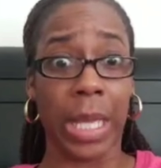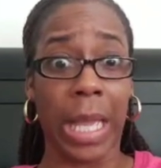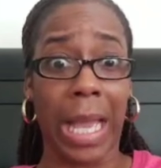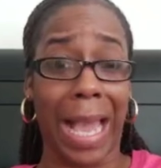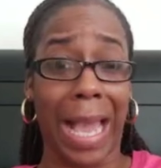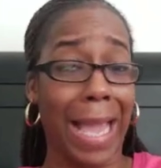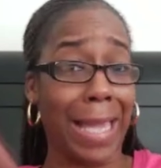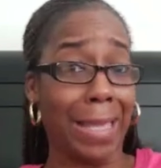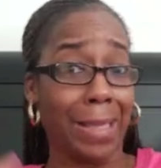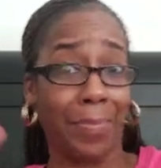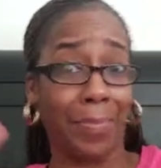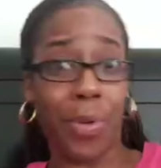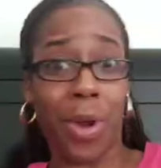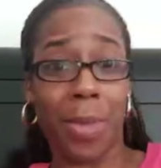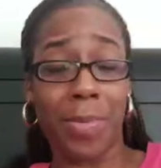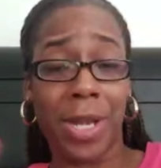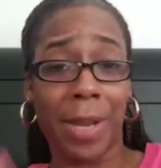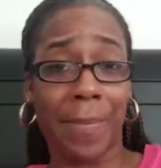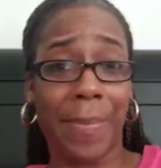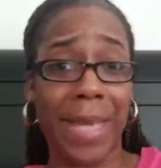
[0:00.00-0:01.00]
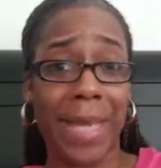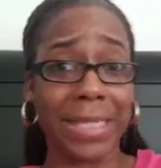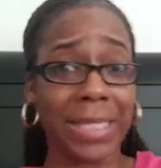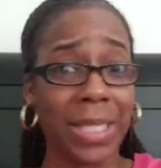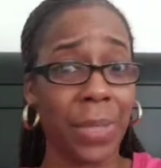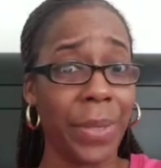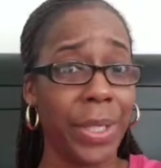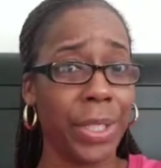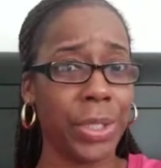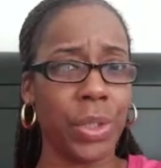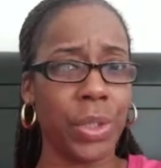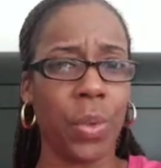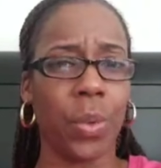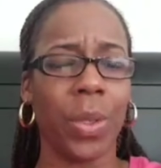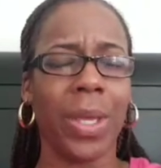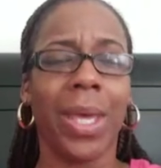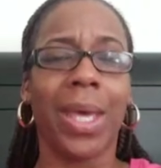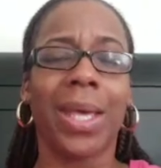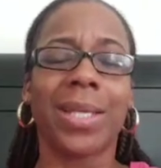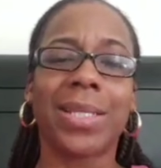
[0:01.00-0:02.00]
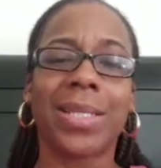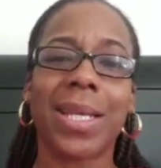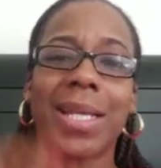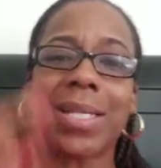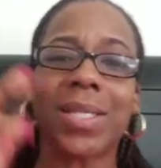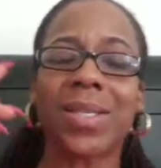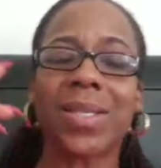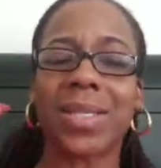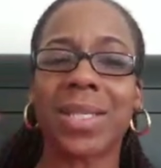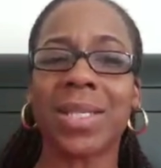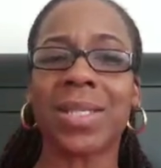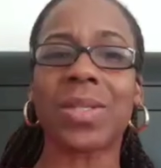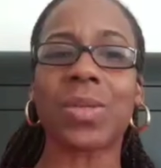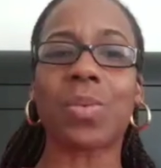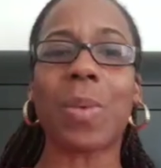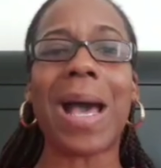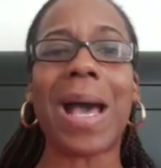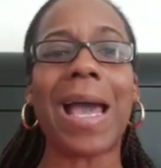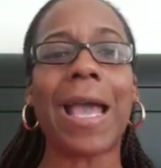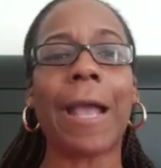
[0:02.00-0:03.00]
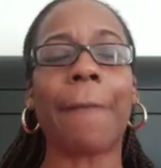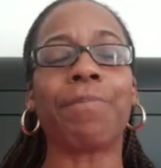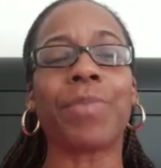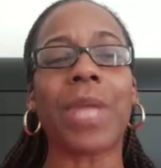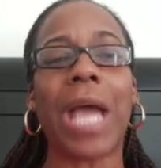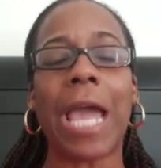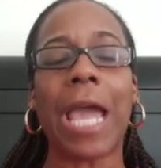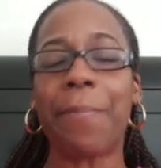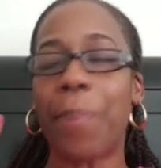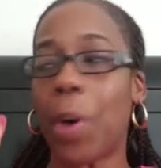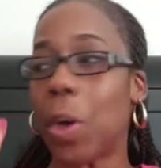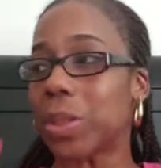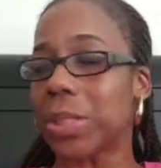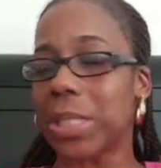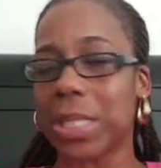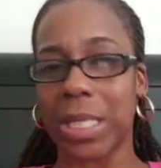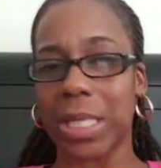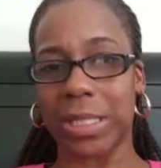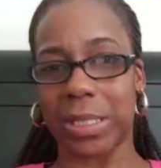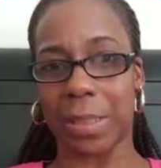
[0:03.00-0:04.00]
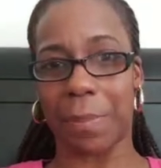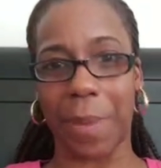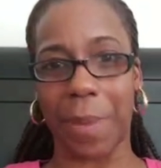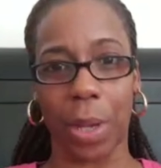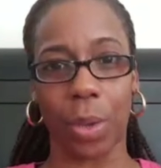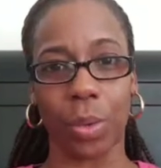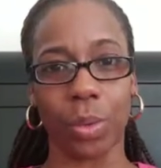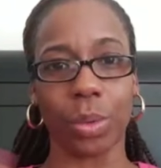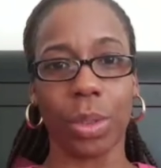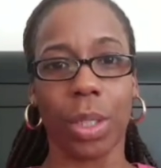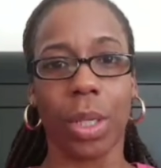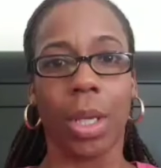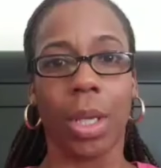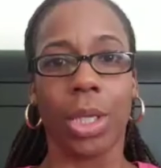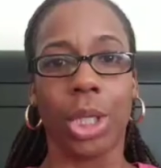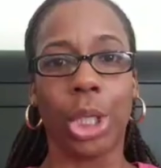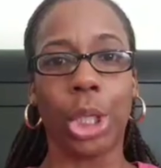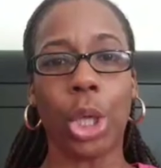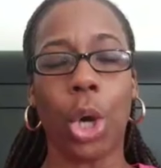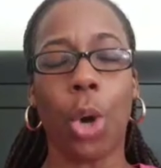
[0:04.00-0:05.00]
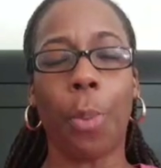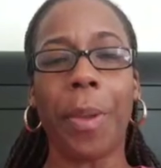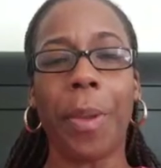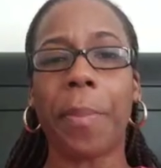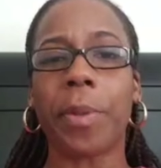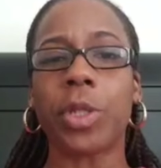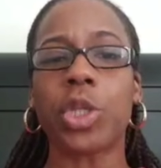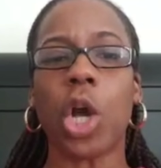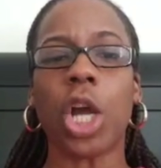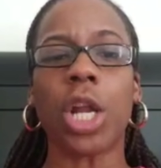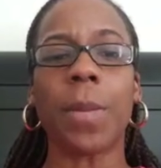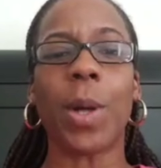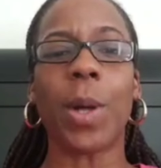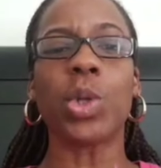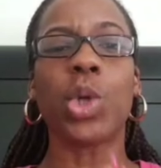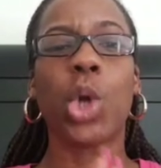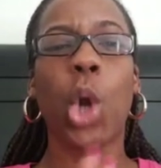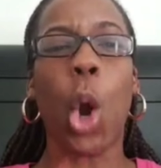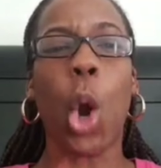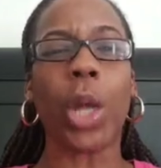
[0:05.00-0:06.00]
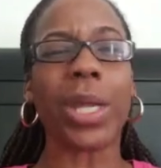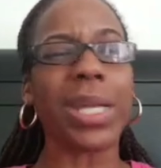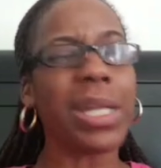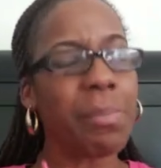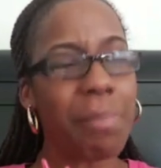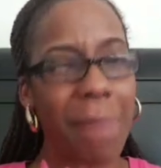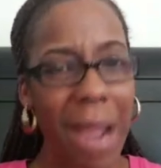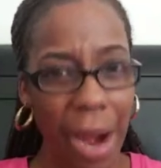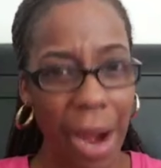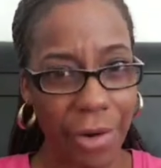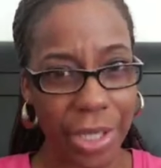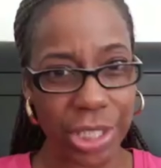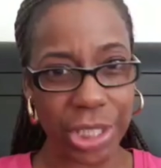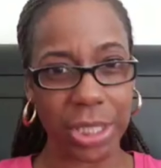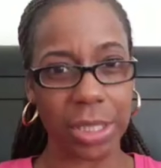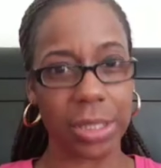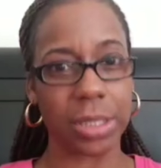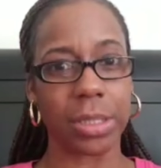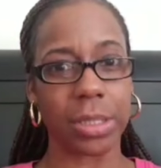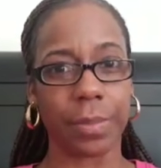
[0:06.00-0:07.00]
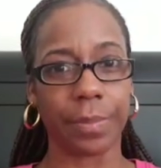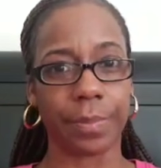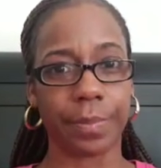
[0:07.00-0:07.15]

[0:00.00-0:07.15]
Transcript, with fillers: I probably the best thing we could do. See, this is this is why I posted this about you know people talking about godly marriages.